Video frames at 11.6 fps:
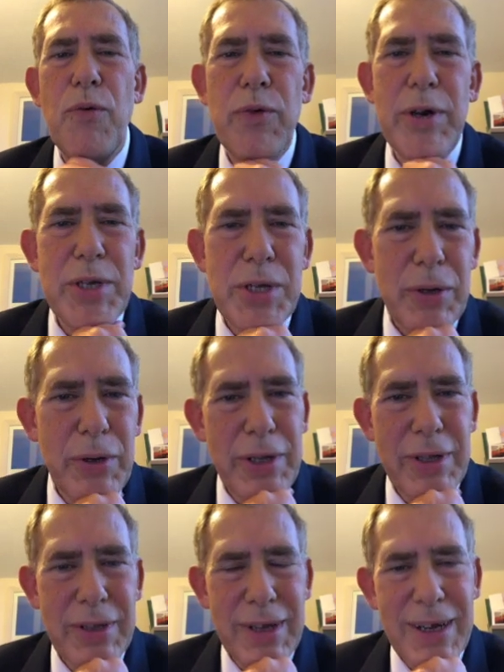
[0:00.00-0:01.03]
very sorry
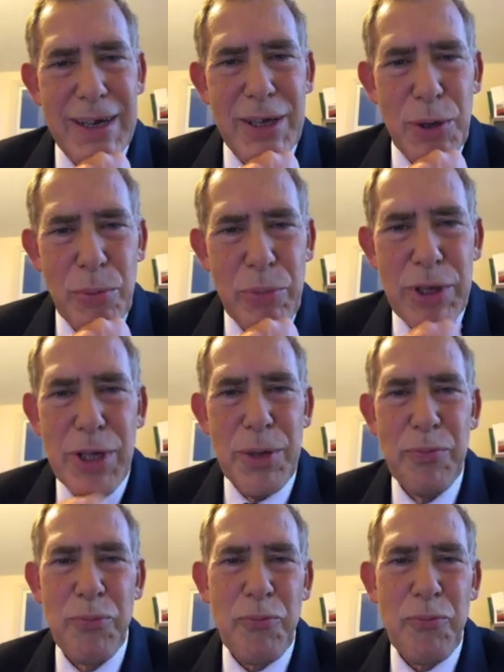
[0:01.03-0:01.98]
that I can't be